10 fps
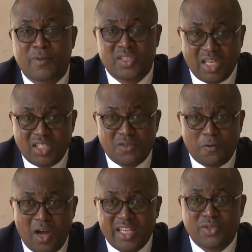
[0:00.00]
just
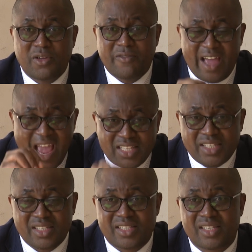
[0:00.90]
for us to have
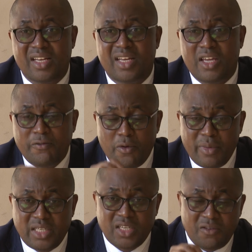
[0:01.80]
access
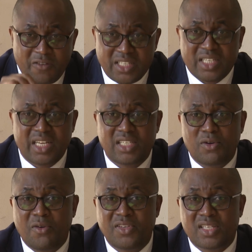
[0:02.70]
information
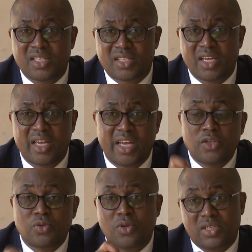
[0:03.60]
investigating officers
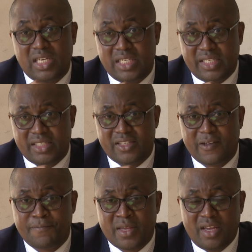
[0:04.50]
into those leases.
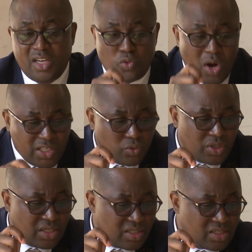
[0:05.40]
And what
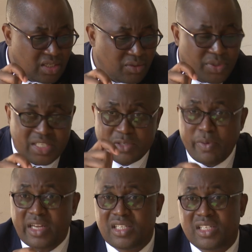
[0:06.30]
we
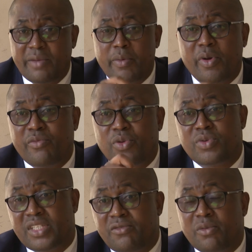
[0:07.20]
suspect is that have been
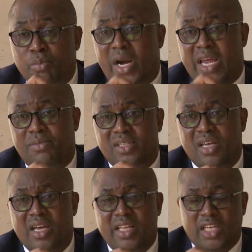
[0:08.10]
receiving bribes.
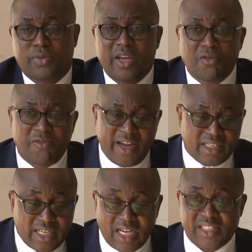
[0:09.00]
That's why you
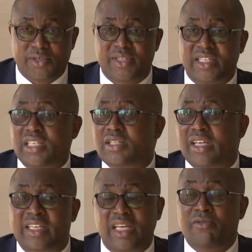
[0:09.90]
find car sales are
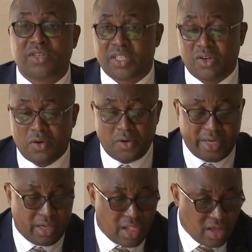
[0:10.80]
just at every single
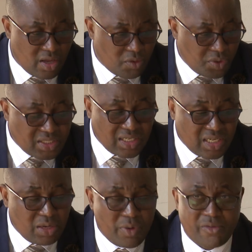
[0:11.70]
corner.
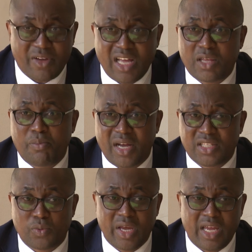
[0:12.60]
Recently, we have other
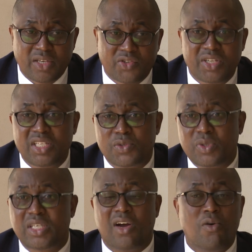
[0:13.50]
parts where trees
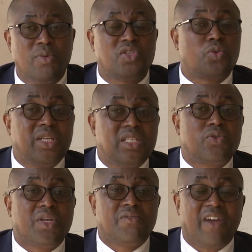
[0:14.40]
which are almost 20,
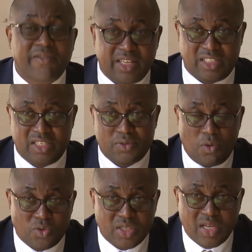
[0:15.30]
25, 30 years
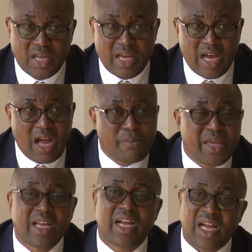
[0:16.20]
old are
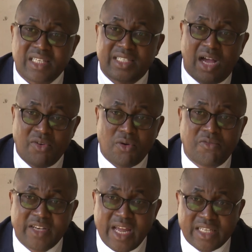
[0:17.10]
being cut down
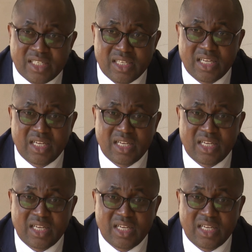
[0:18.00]
overnight.